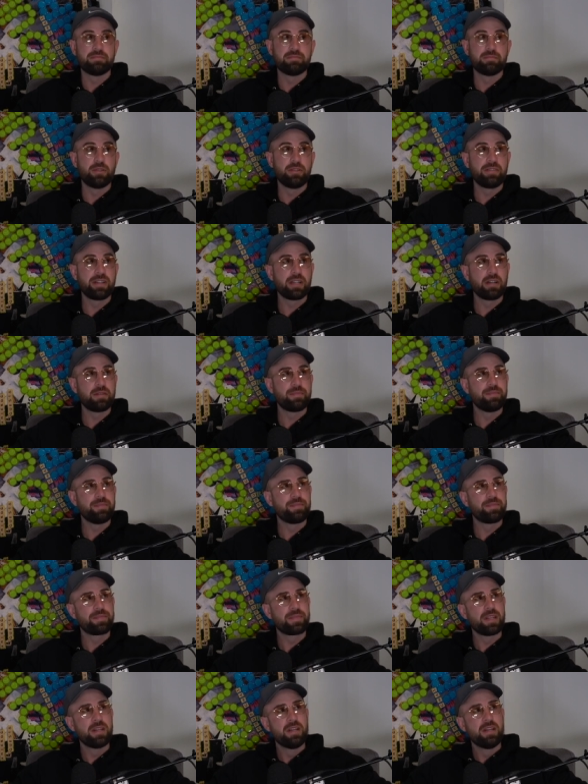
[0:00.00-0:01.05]
Moving on.
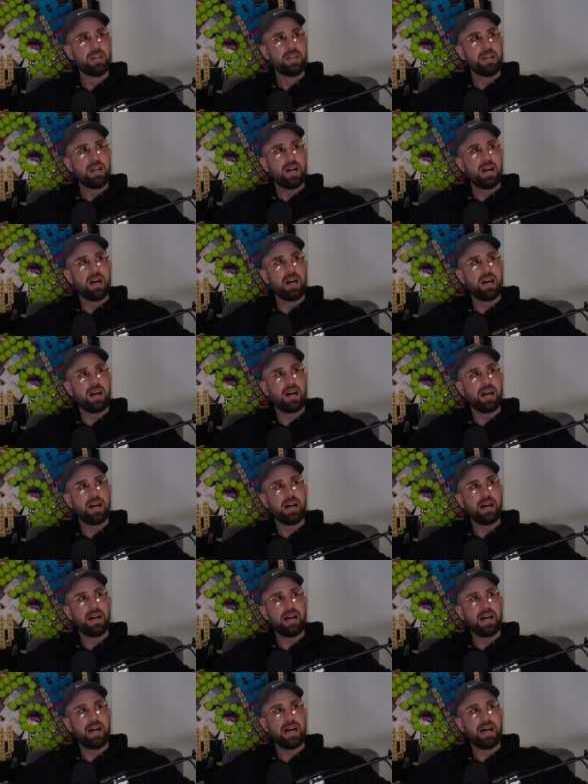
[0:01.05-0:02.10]

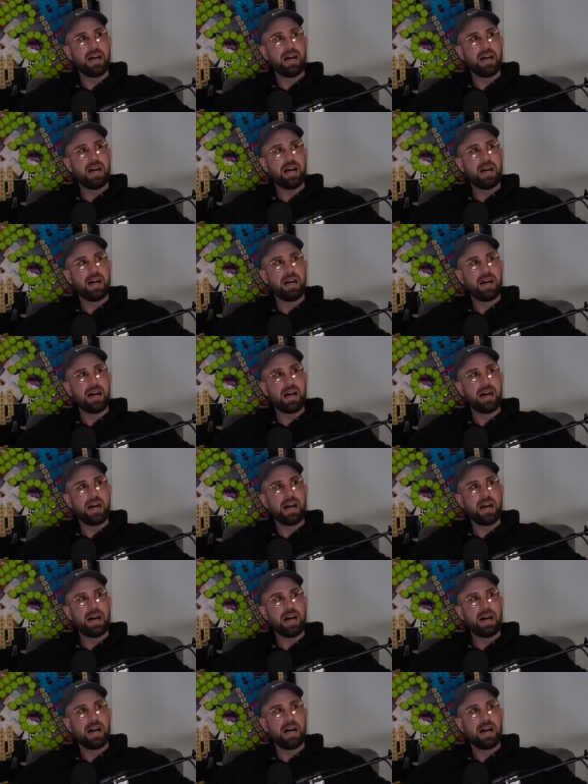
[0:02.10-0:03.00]
Uh, I think